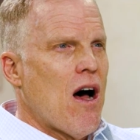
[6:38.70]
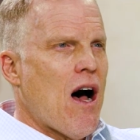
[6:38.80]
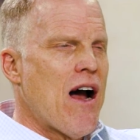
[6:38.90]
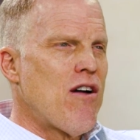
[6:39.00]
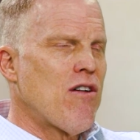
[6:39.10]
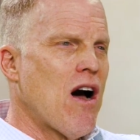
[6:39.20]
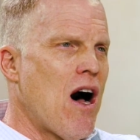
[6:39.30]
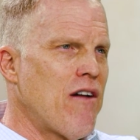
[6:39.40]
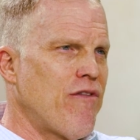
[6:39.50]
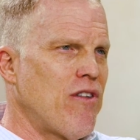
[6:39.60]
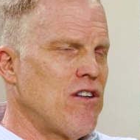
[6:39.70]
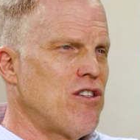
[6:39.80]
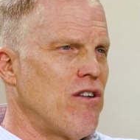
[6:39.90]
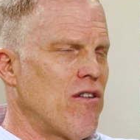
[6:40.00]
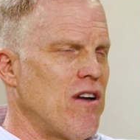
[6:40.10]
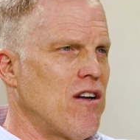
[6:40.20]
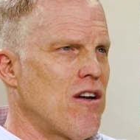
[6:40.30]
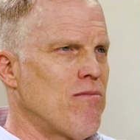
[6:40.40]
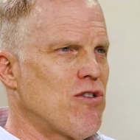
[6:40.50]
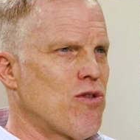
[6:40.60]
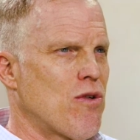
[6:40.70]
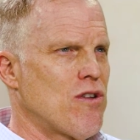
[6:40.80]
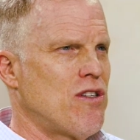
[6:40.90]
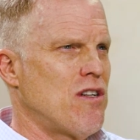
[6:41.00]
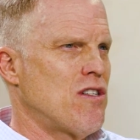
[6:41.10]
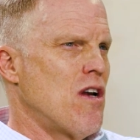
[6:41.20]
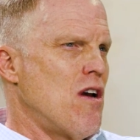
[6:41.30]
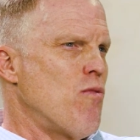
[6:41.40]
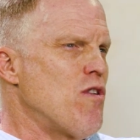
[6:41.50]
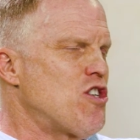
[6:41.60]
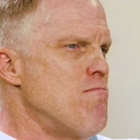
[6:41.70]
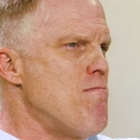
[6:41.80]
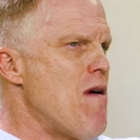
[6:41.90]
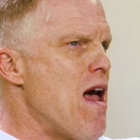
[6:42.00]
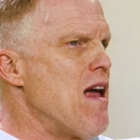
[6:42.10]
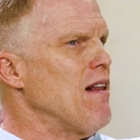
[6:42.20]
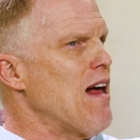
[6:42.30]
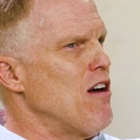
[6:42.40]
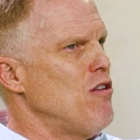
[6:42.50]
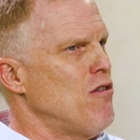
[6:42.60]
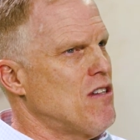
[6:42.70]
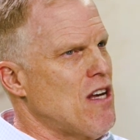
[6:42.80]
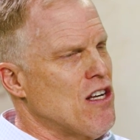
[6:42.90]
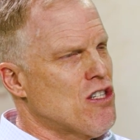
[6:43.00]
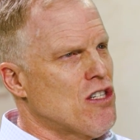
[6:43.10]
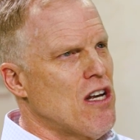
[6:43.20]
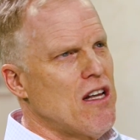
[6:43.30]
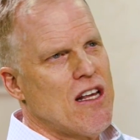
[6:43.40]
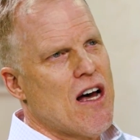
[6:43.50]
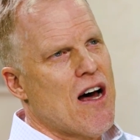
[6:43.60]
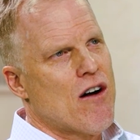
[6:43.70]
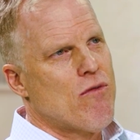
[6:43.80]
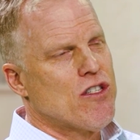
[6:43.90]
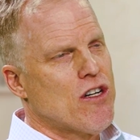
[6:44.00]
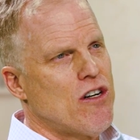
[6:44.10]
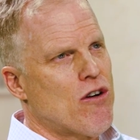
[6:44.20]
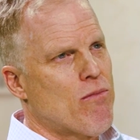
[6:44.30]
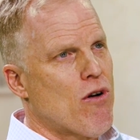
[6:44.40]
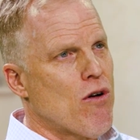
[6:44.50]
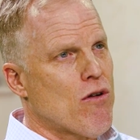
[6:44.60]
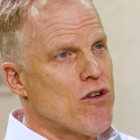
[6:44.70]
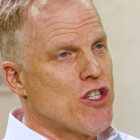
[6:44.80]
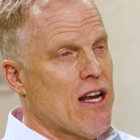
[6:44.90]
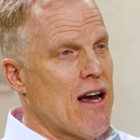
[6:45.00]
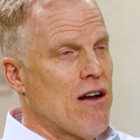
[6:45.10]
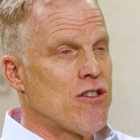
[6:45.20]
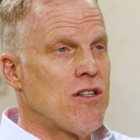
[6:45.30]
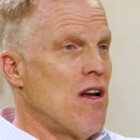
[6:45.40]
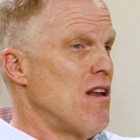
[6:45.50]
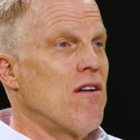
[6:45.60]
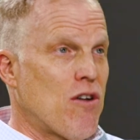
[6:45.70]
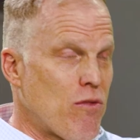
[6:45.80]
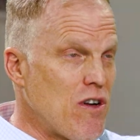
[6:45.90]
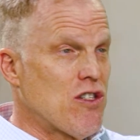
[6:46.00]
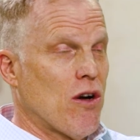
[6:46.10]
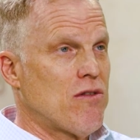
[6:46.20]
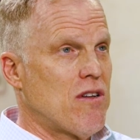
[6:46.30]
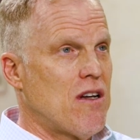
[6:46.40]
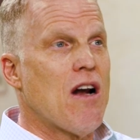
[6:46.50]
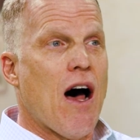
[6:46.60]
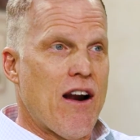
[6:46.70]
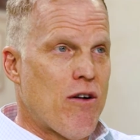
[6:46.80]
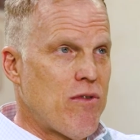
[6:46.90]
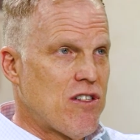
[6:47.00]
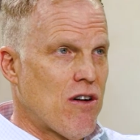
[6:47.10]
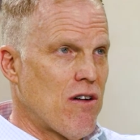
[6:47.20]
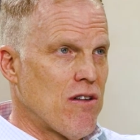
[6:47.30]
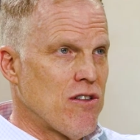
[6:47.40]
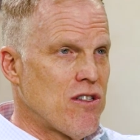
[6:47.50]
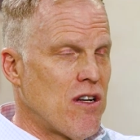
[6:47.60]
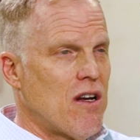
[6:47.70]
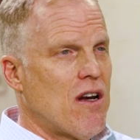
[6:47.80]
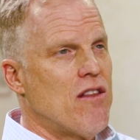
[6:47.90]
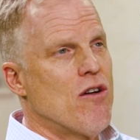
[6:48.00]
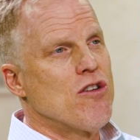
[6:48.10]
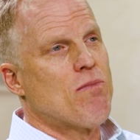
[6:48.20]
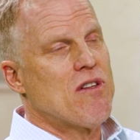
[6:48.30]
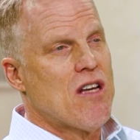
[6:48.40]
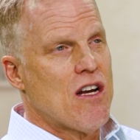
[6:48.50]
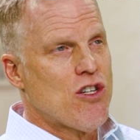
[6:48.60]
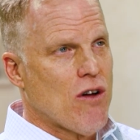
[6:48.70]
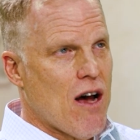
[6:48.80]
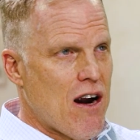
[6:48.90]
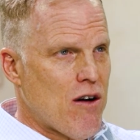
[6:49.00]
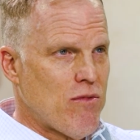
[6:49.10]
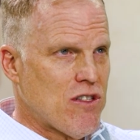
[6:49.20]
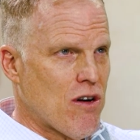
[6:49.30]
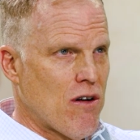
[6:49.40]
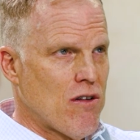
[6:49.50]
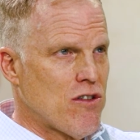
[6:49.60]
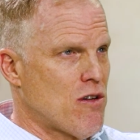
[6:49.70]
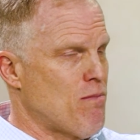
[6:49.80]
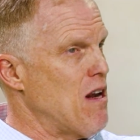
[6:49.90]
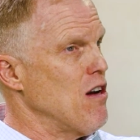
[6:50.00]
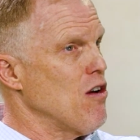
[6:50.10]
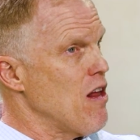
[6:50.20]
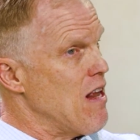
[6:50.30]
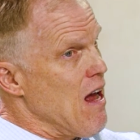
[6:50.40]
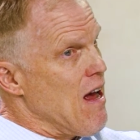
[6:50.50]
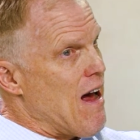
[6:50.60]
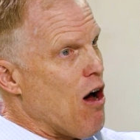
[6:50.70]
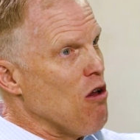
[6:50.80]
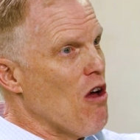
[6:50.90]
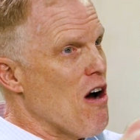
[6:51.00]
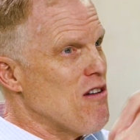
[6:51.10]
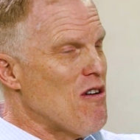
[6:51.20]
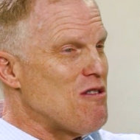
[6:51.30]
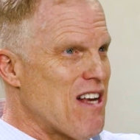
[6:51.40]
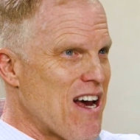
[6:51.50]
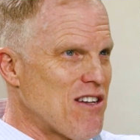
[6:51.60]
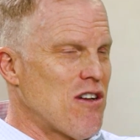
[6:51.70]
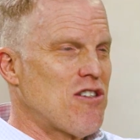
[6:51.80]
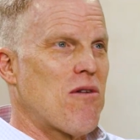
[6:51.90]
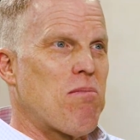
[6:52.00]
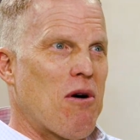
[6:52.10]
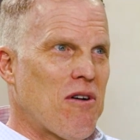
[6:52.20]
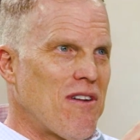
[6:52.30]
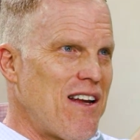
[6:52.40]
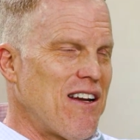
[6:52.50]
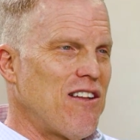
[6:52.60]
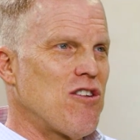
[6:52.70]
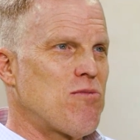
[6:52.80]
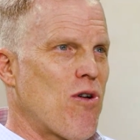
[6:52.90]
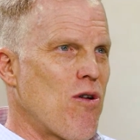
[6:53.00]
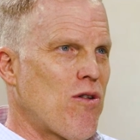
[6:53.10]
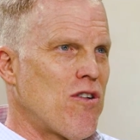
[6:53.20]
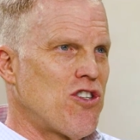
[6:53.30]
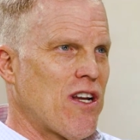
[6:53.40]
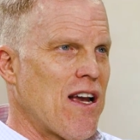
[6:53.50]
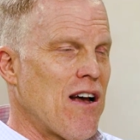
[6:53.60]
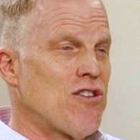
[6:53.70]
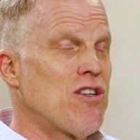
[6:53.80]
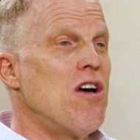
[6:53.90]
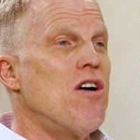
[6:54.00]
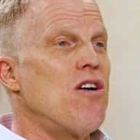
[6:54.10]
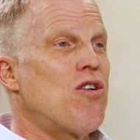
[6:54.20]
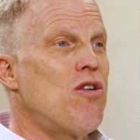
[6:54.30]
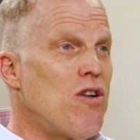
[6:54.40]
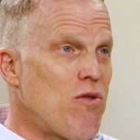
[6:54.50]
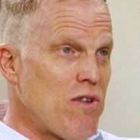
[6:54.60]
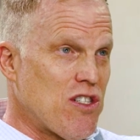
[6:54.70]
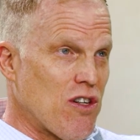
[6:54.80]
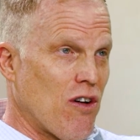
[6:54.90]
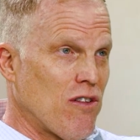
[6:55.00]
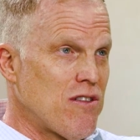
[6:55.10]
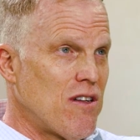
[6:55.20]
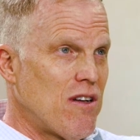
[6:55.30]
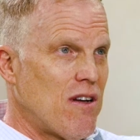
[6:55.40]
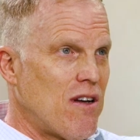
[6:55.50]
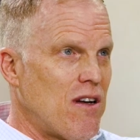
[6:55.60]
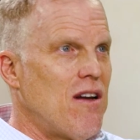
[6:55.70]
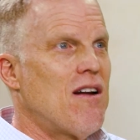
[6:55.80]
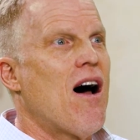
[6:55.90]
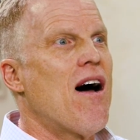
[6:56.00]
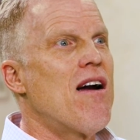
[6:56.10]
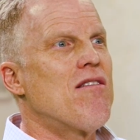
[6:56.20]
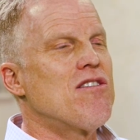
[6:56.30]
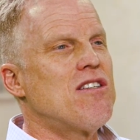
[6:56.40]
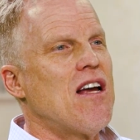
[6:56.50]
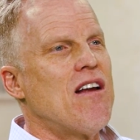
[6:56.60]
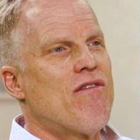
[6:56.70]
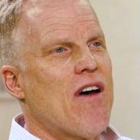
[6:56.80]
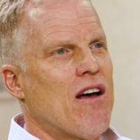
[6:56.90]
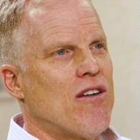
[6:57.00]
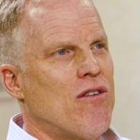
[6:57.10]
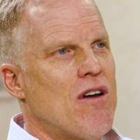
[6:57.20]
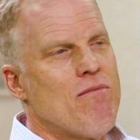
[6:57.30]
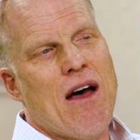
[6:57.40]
higher confidence in your income sources, which may allow you to take slightly higher risk in your brokerage accounts, could result in higher returns. And those potential higher returns, depending on how long those assets are percolating in those brokerage accounts, could result in higher estate value and